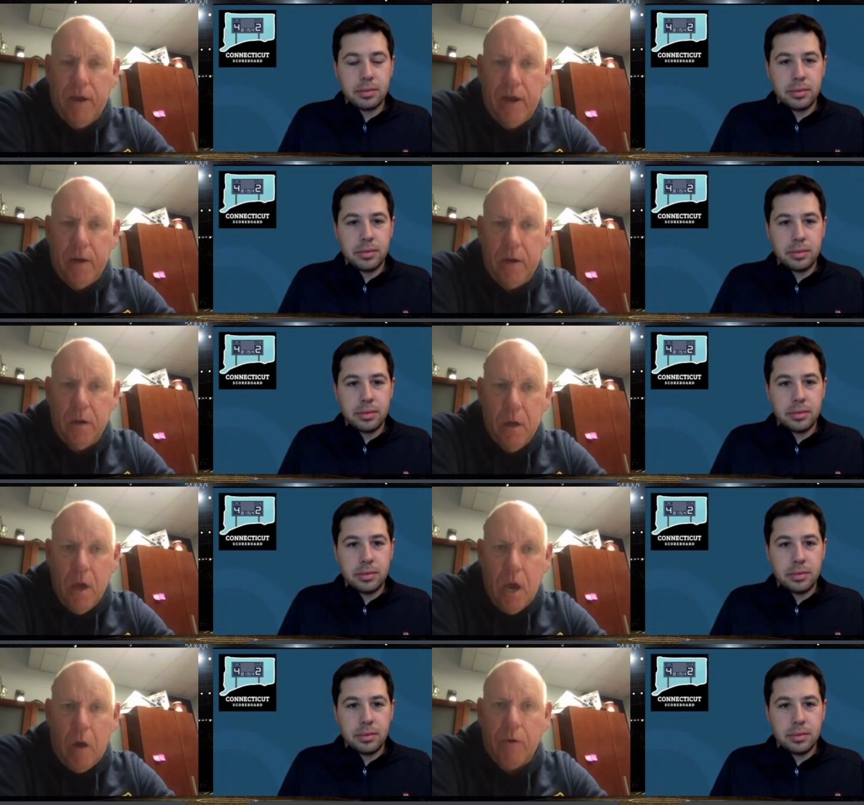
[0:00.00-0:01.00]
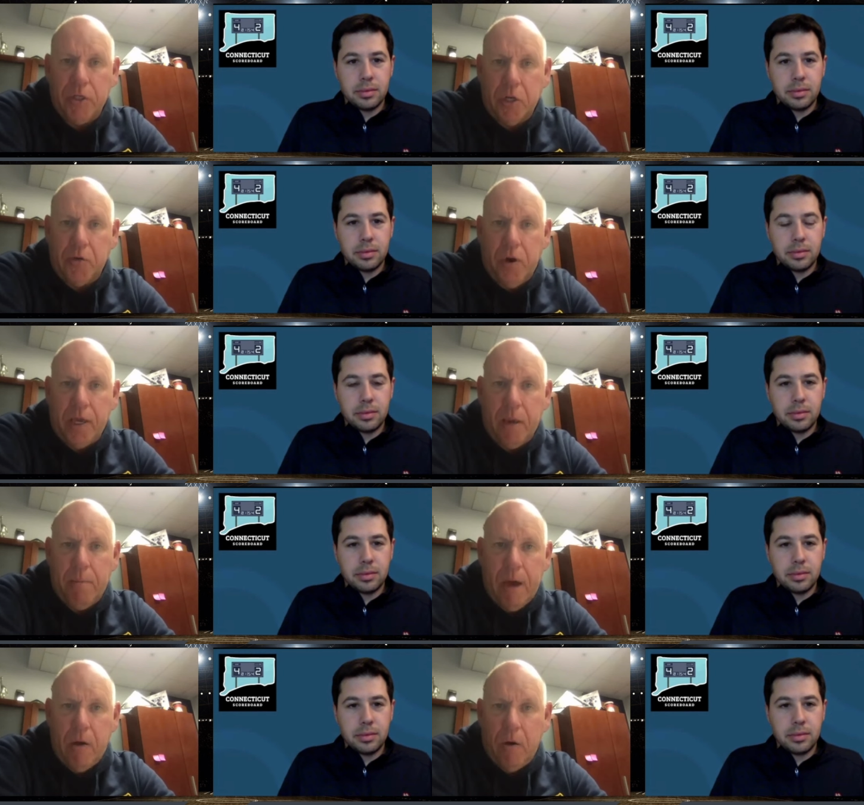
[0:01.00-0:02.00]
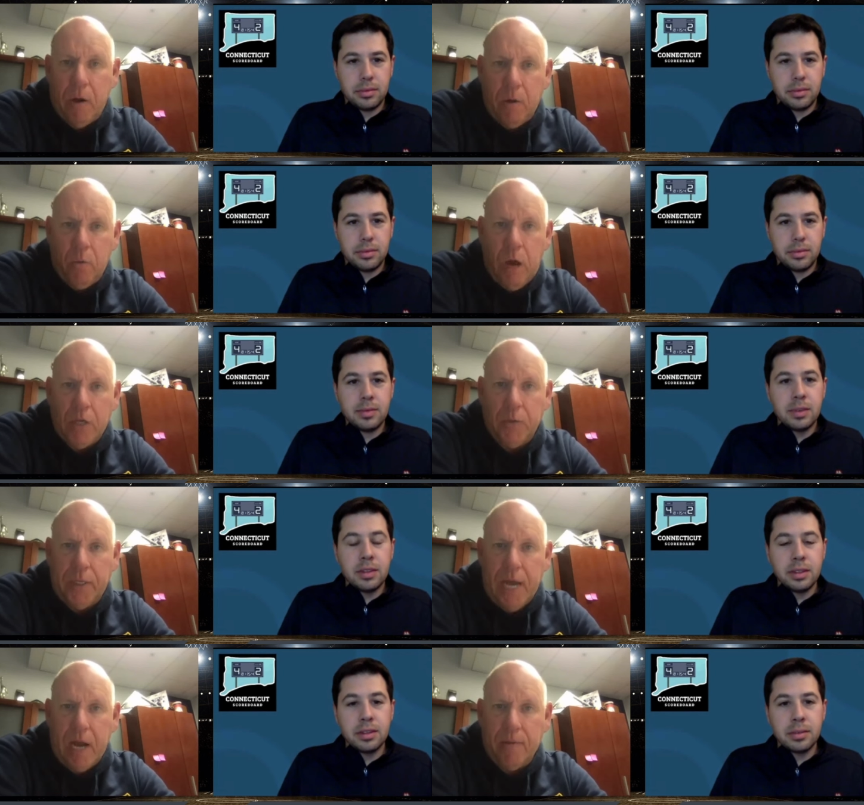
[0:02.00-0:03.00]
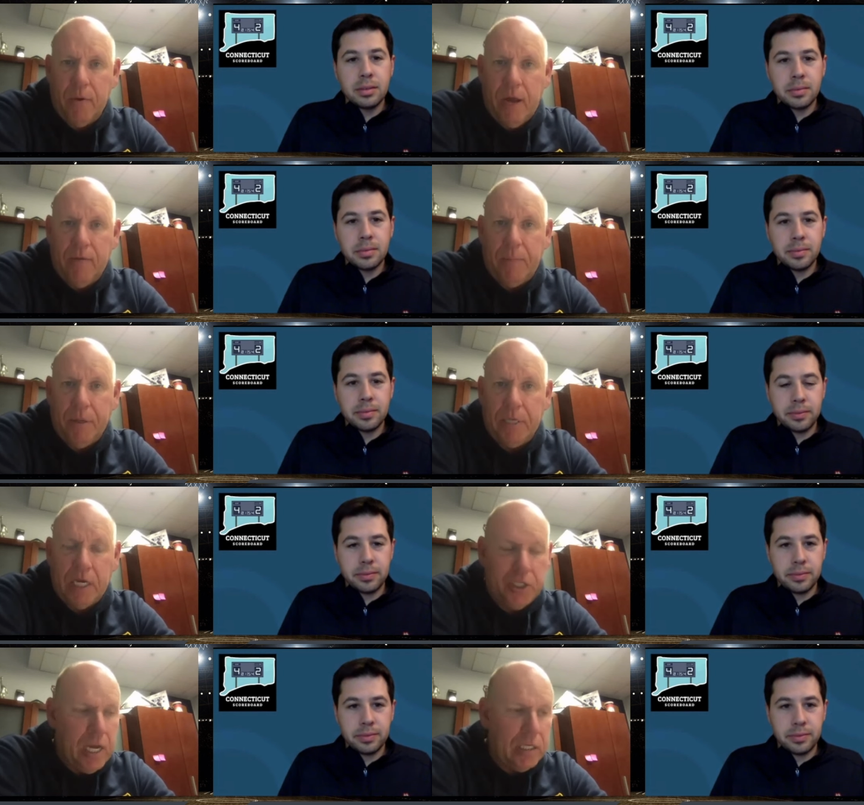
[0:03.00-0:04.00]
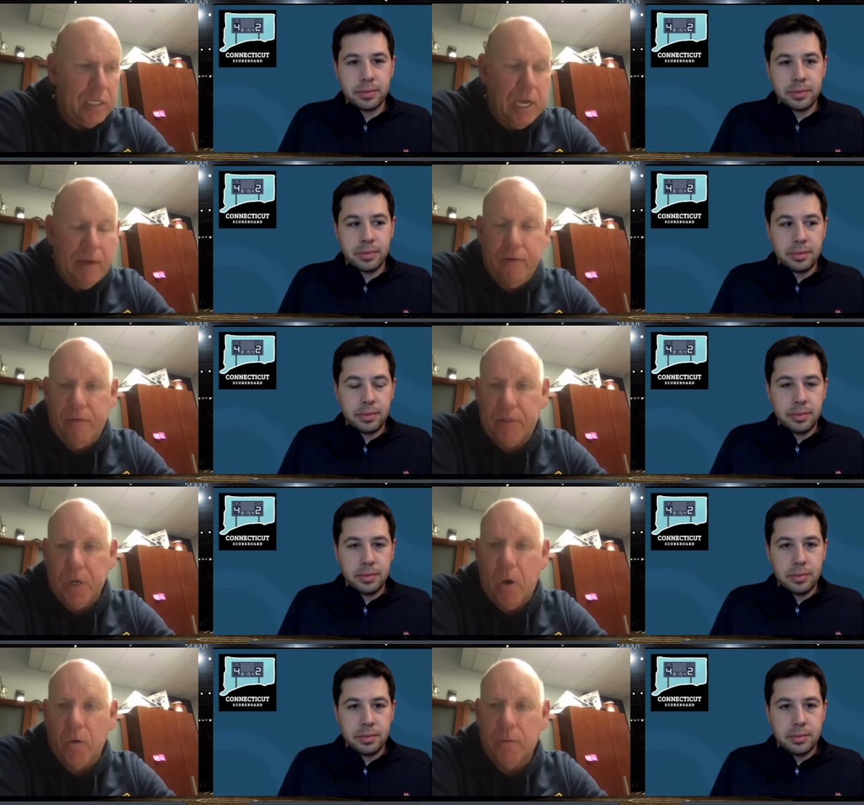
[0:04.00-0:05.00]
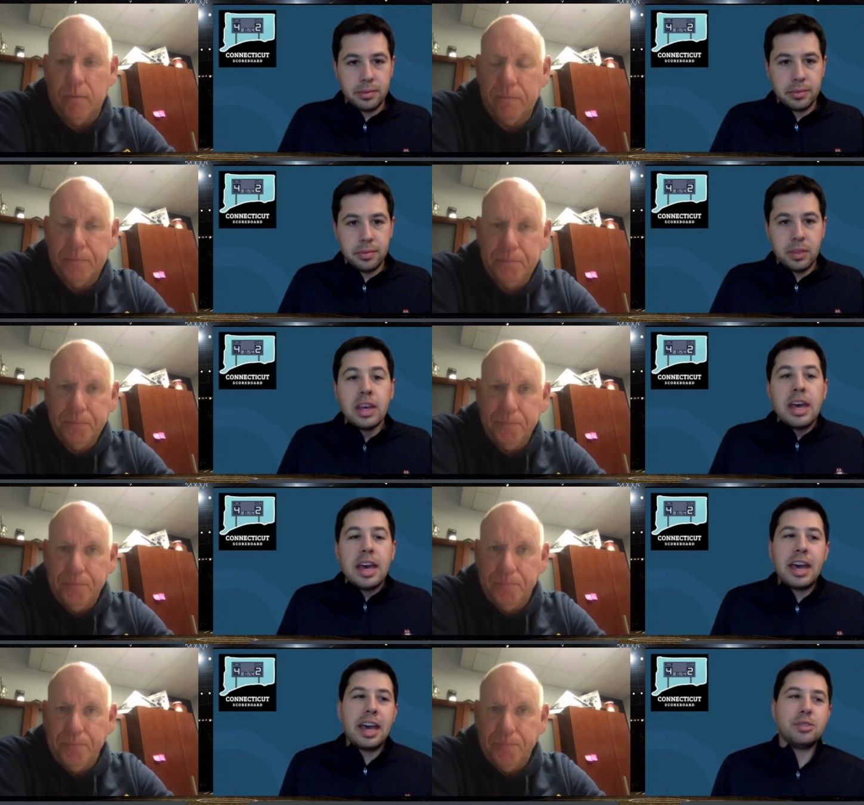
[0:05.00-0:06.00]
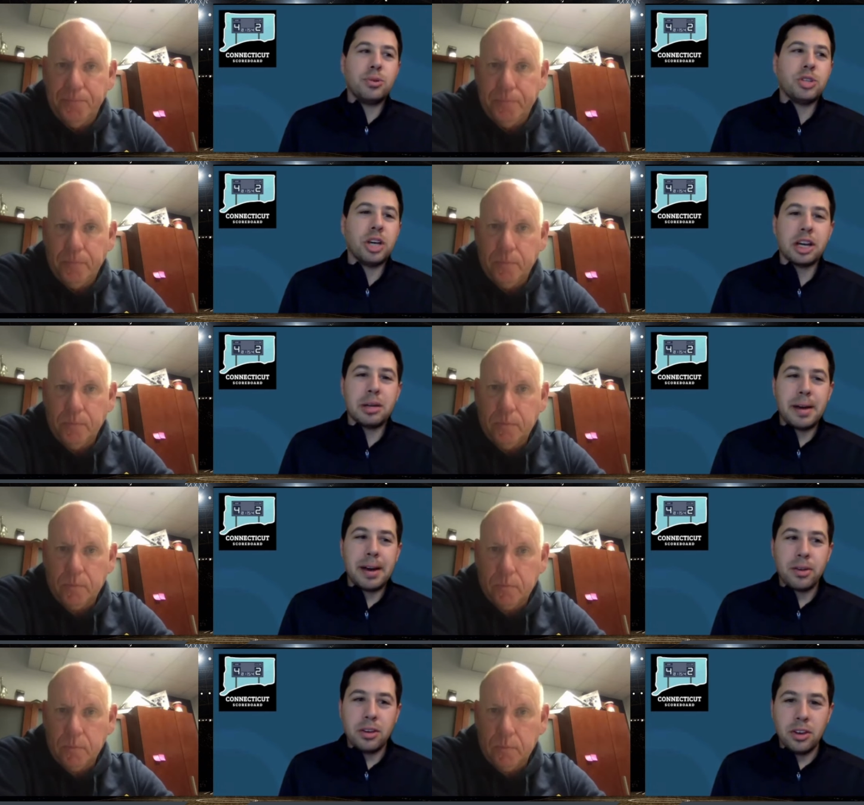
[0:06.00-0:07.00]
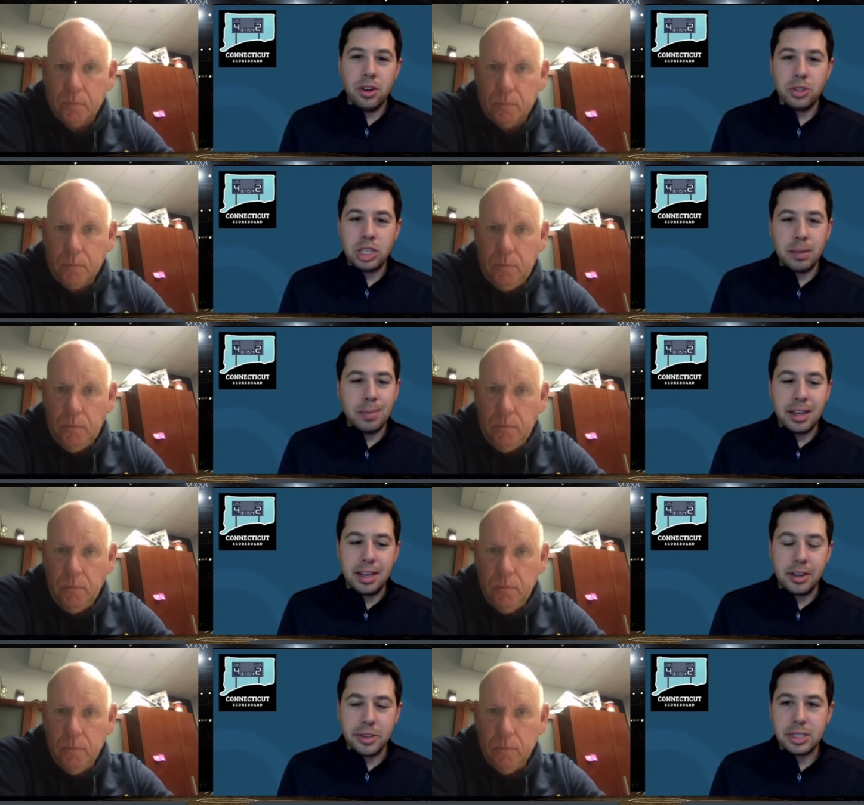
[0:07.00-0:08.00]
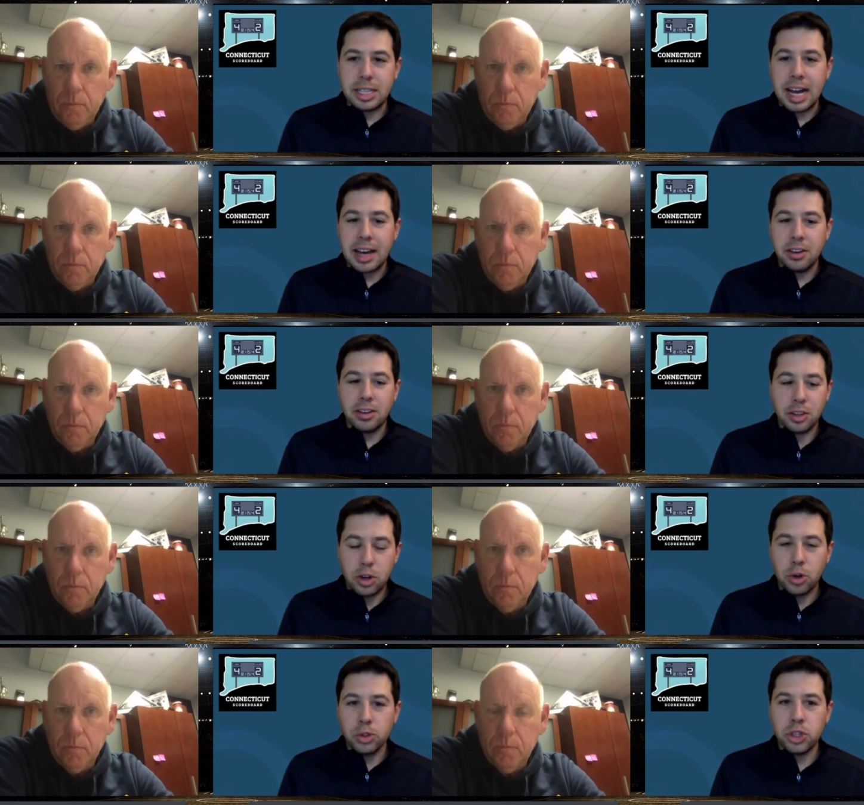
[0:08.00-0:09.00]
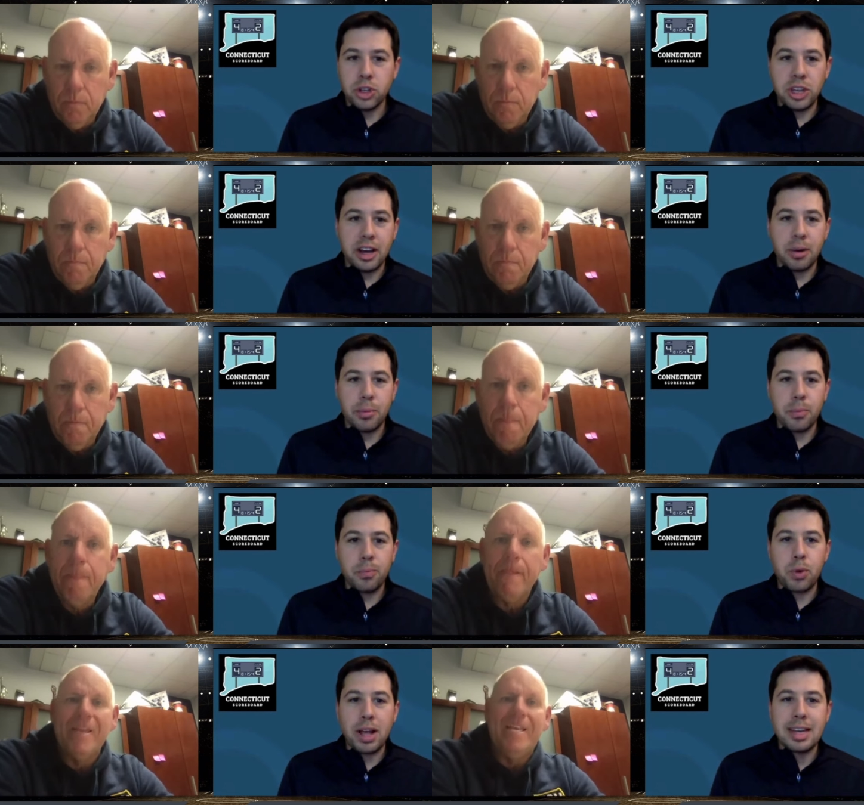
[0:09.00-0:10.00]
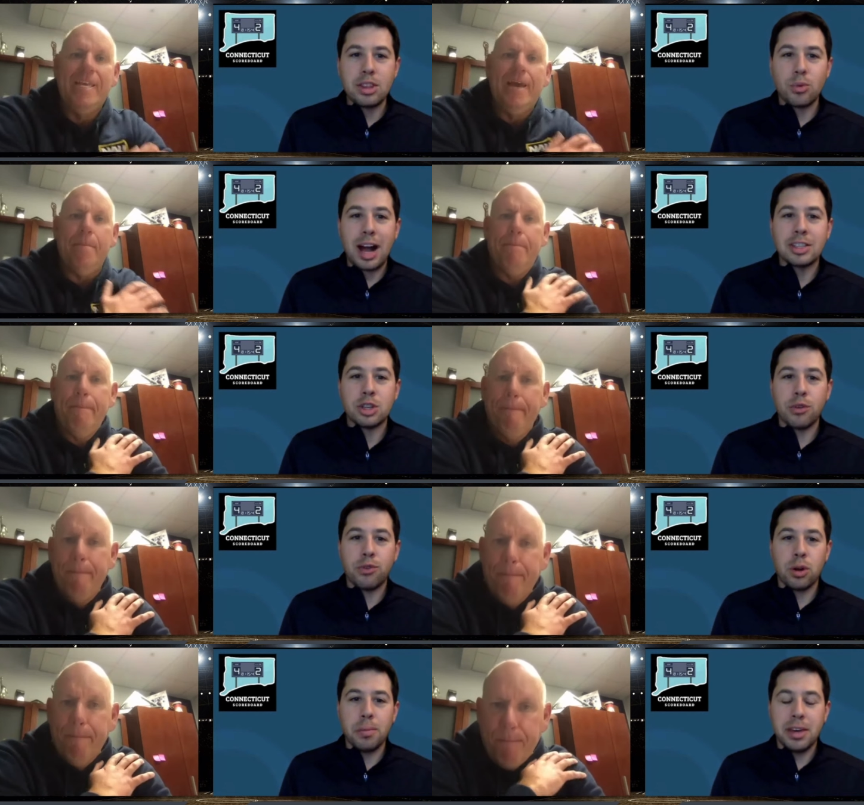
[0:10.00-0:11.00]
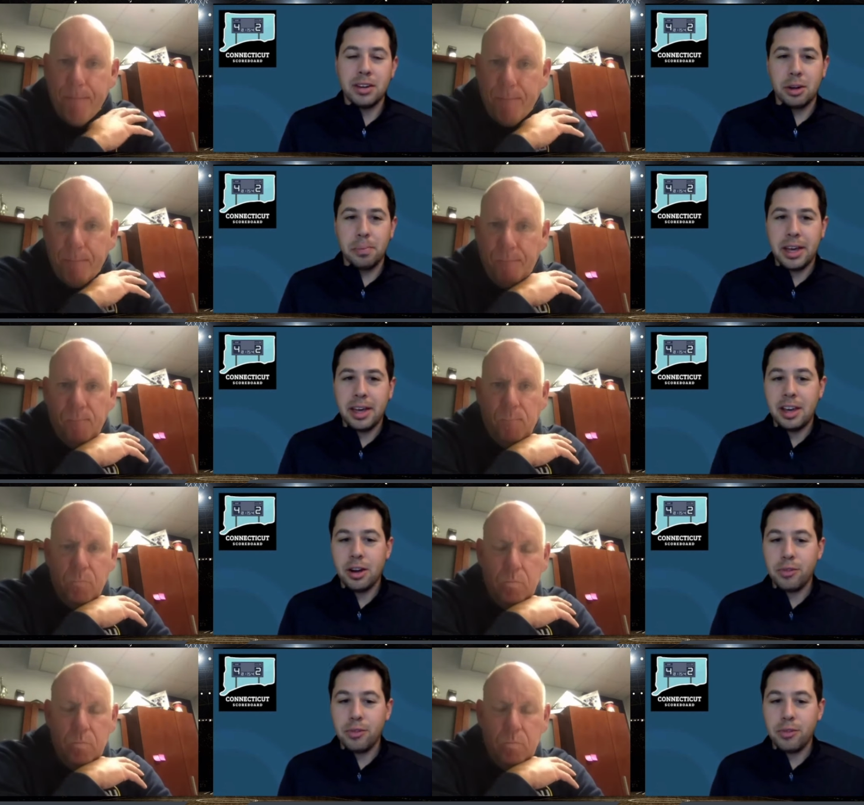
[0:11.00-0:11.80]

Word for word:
Speaker 1: in. And uh, we're just going to try to get better. As we talk about, every possession has a life of its own.
Speaker 2: As we're talking about your team and your style and culture there, break down yeah. the roster for me a little bit here